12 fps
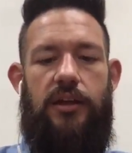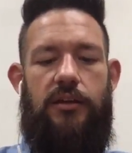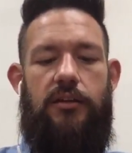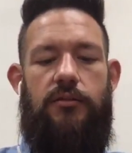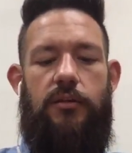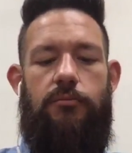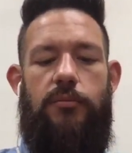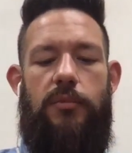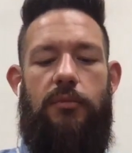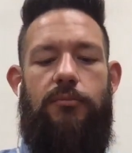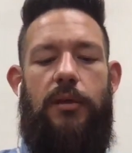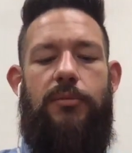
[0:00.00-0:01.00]
and
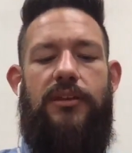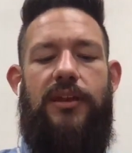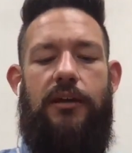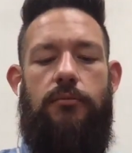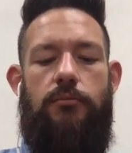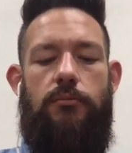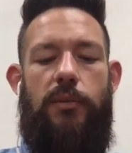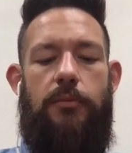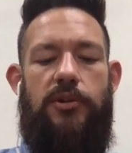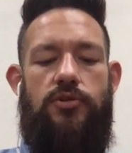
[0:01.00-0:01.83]
maybe that might